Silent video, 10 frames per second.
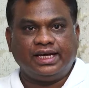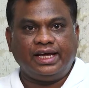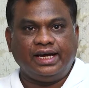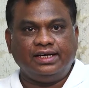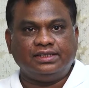I
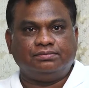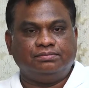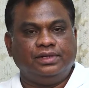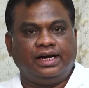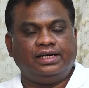had a
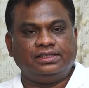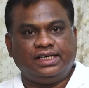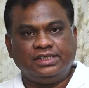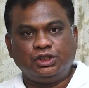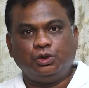I had a
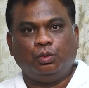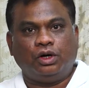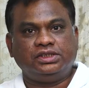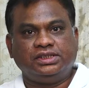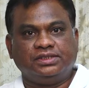chance to
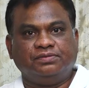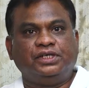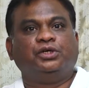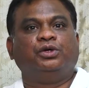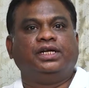watch his
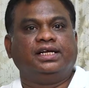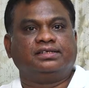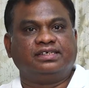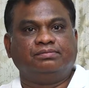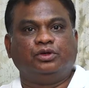video on
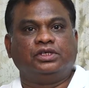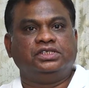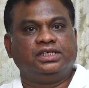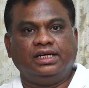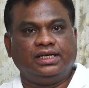electric
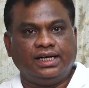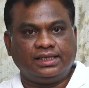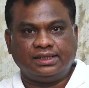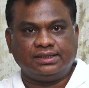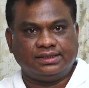potential and
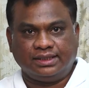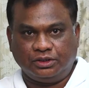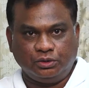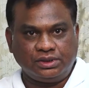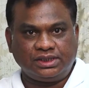electric
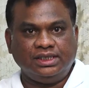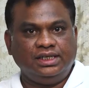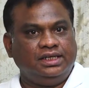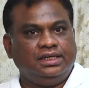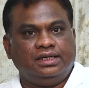circuits.
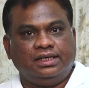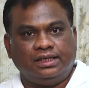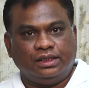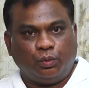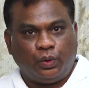
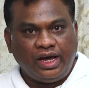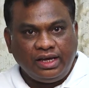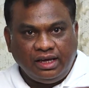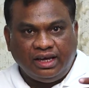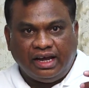Uh, the way
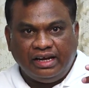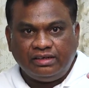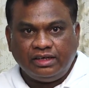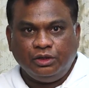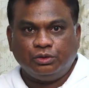he
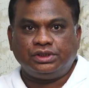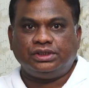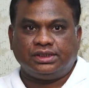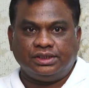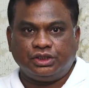
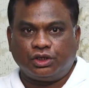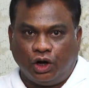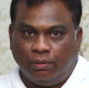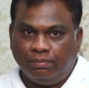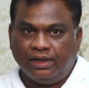introduced such a
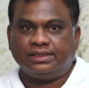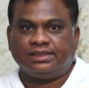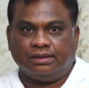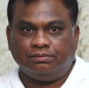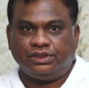complex
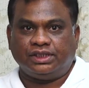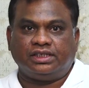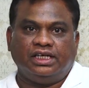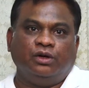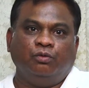subject
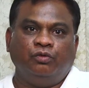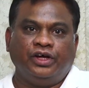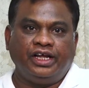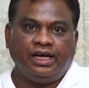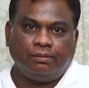in a
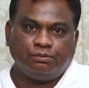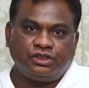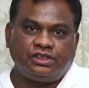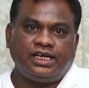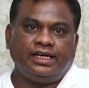very
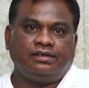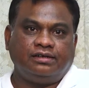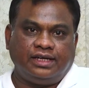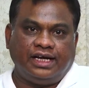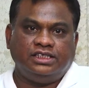abstract,
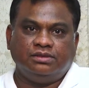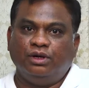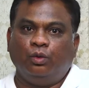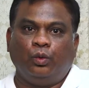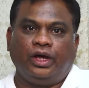
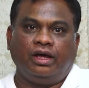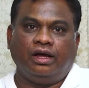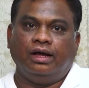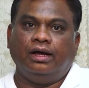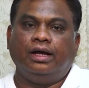tangible way
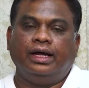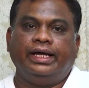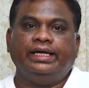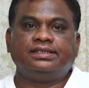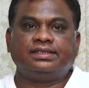
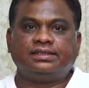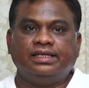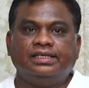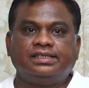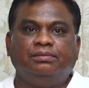is
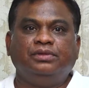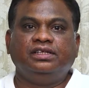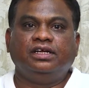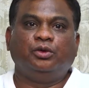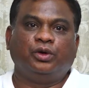is something
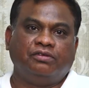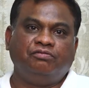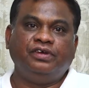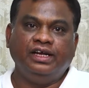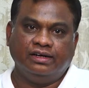that you can
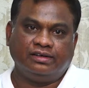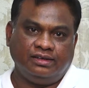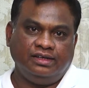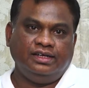feel it,